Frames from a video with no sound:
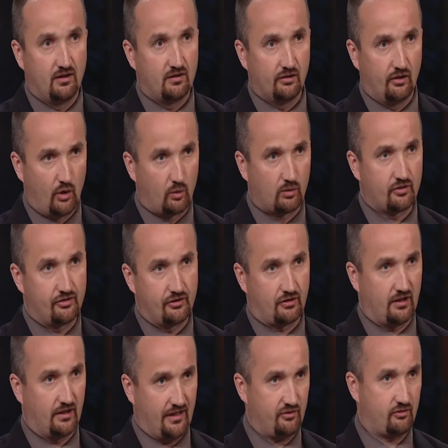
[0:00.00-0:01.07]
lowers your
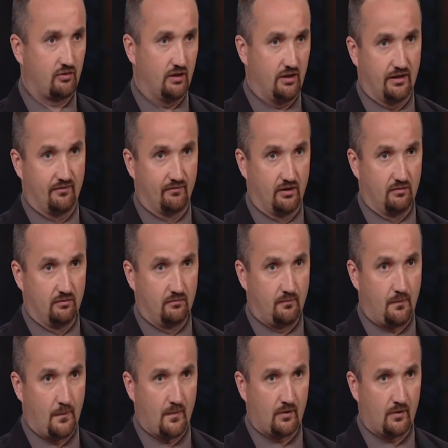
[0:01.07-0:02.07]
cholesterol level. That's